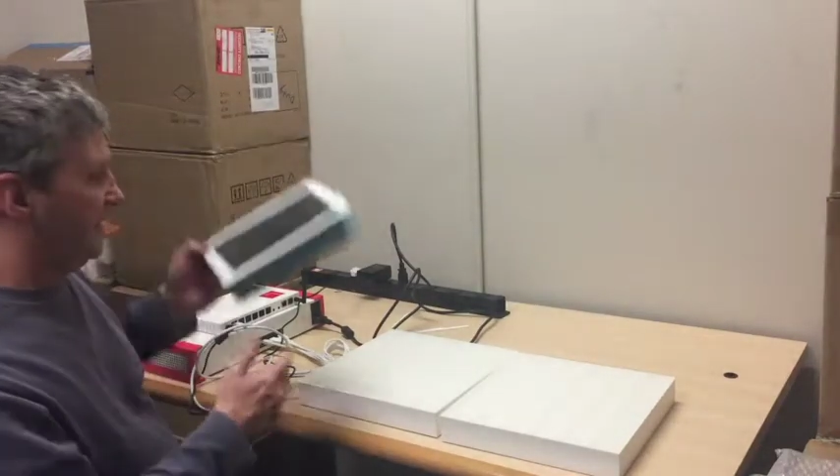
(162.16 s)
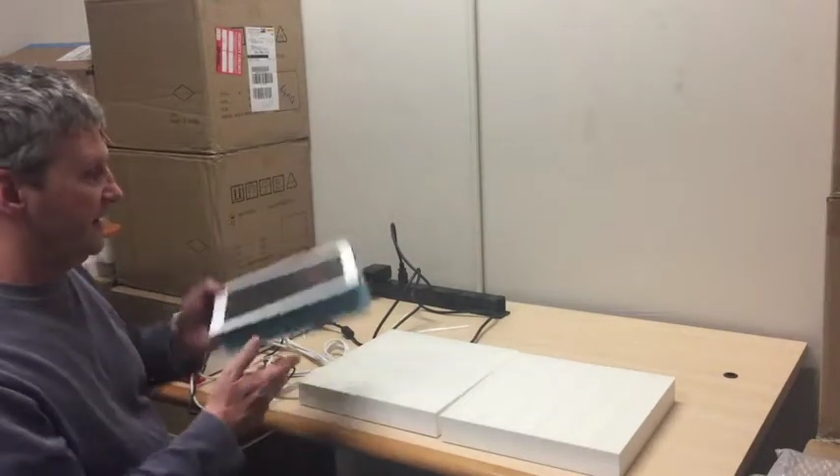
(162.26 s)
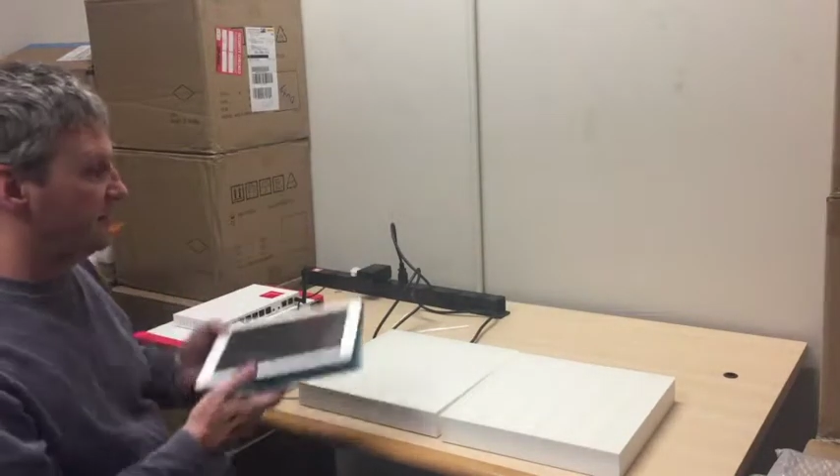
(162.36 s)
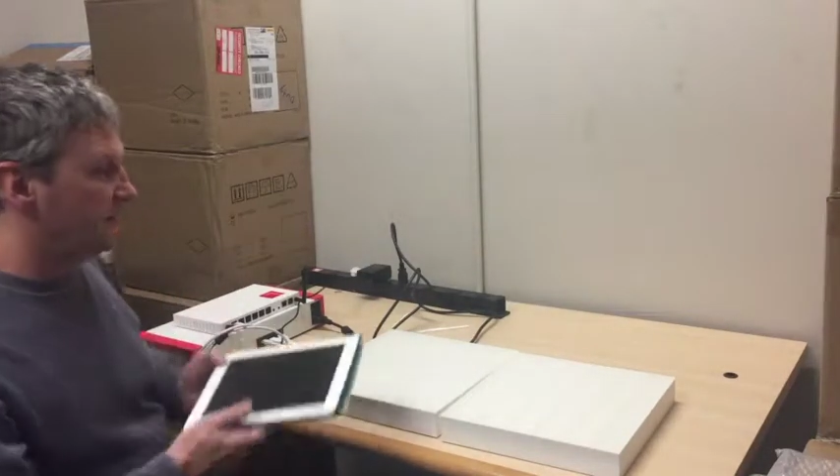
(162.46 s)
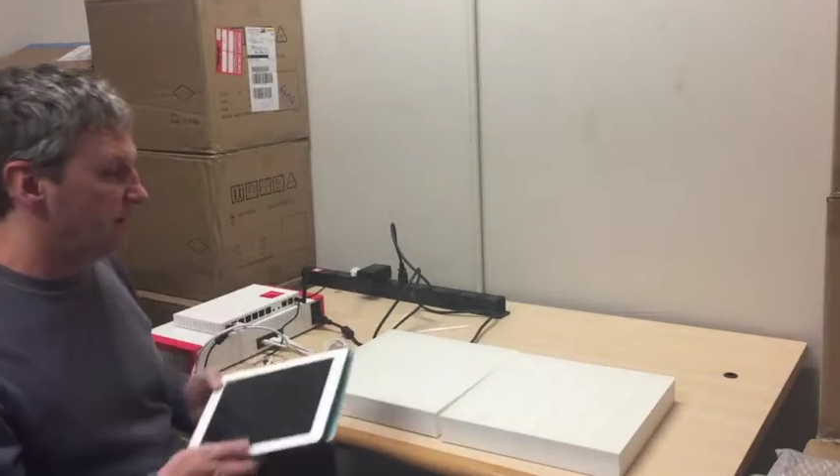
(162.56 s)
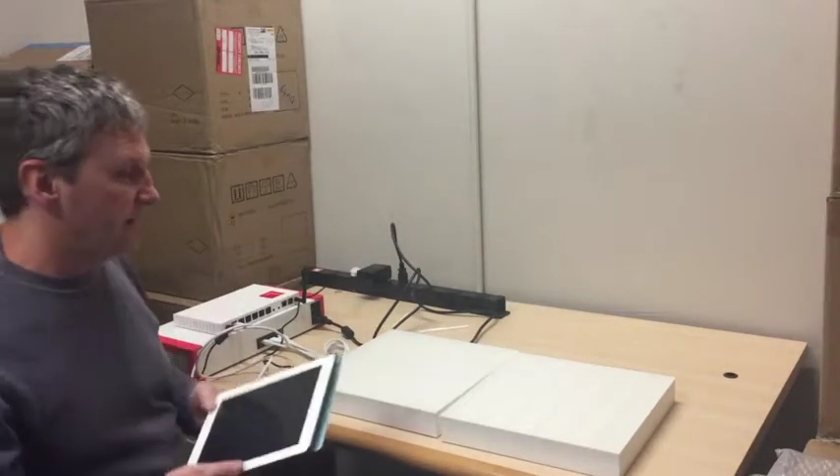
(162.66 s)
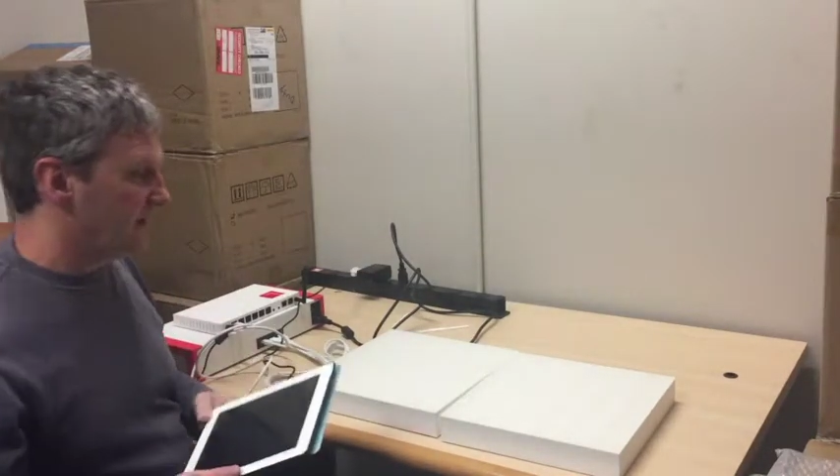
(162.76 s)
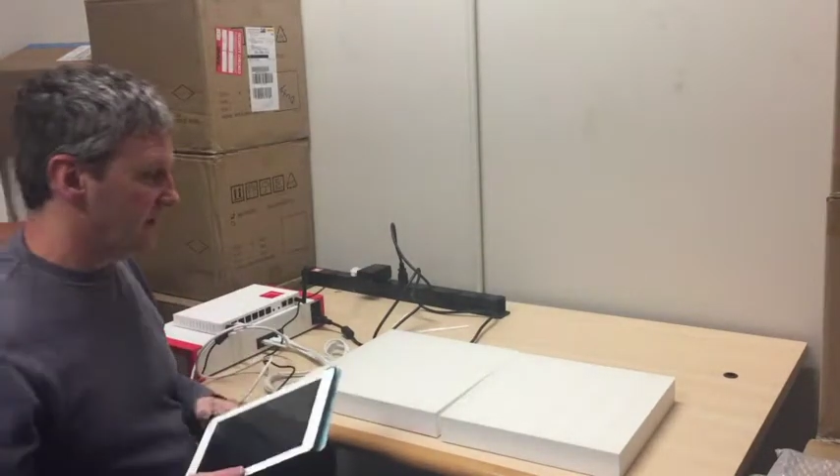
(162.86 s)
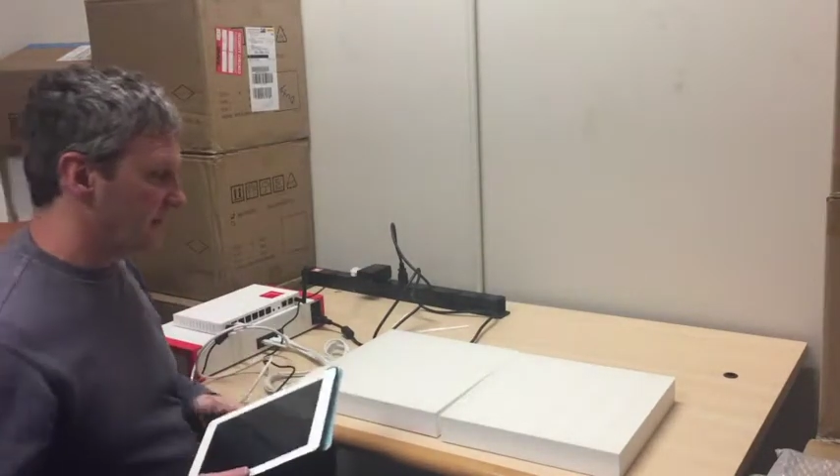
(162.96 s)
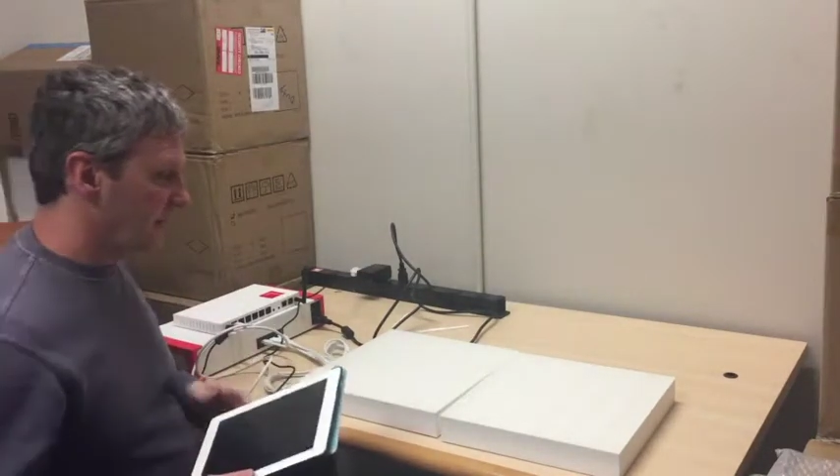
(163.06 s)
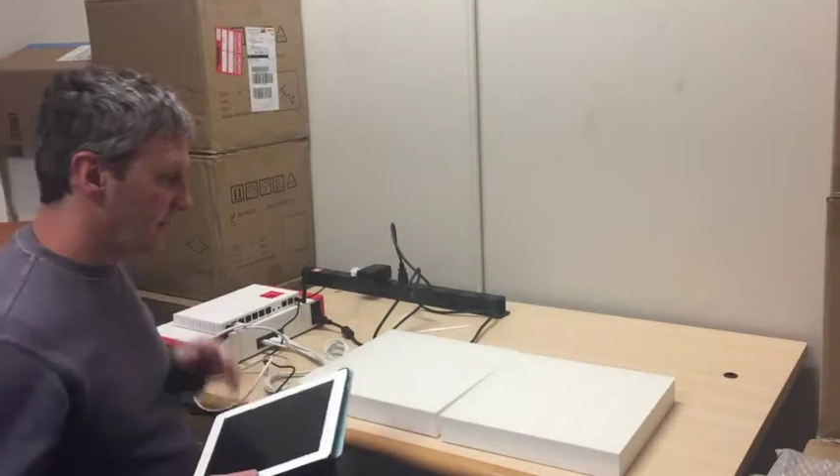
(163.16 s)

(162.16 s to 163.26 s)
And it made a little